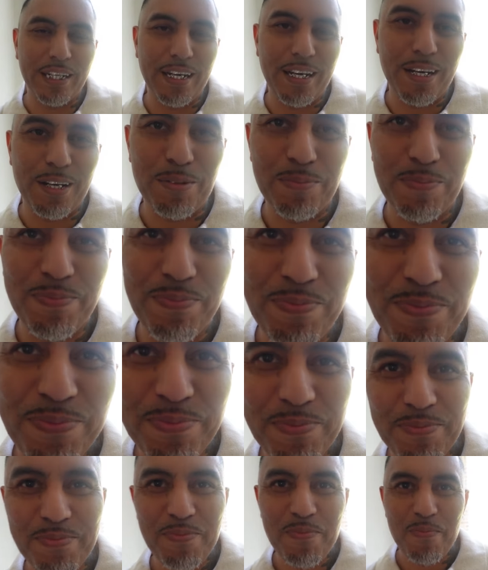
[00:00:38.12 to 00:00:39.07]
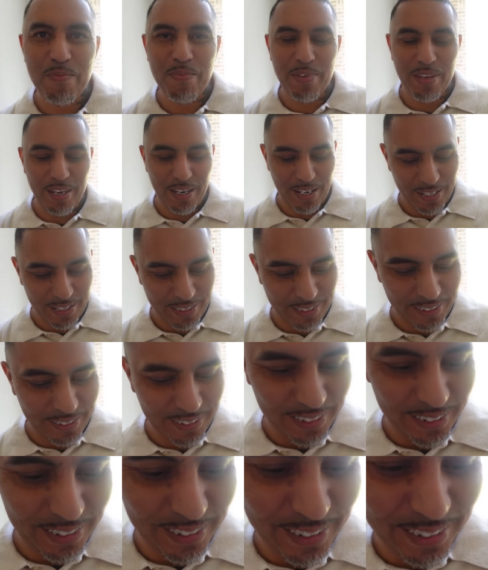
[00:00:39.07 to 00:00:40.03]
Kim. Tell them make sure you
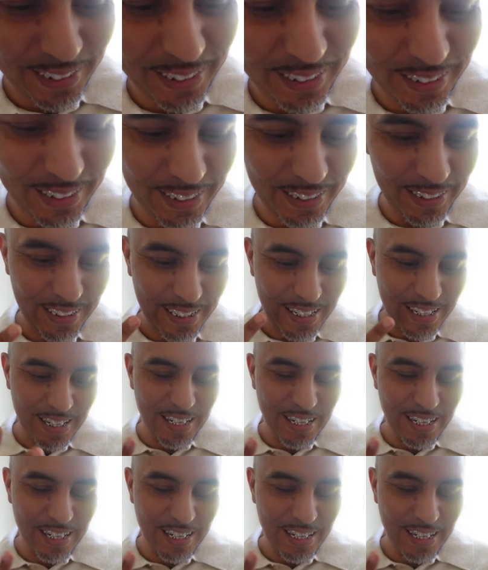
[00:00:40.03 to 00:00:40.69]
like, subscribe.